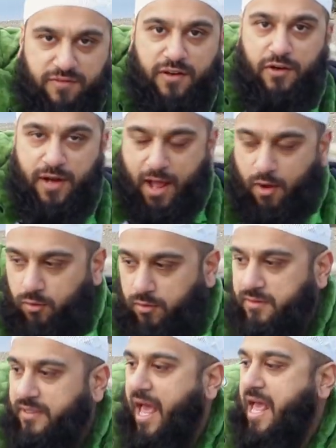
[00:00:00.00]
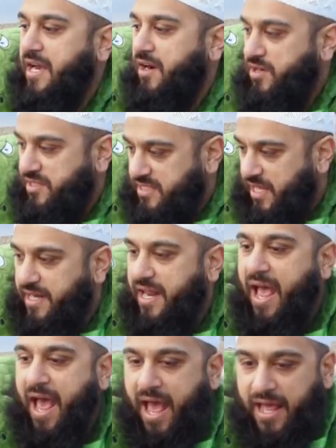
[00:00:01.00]
figured out that her son
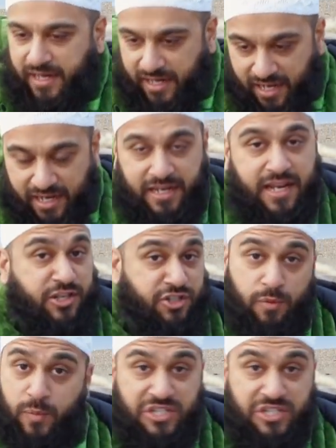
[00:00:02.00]
had an addiction,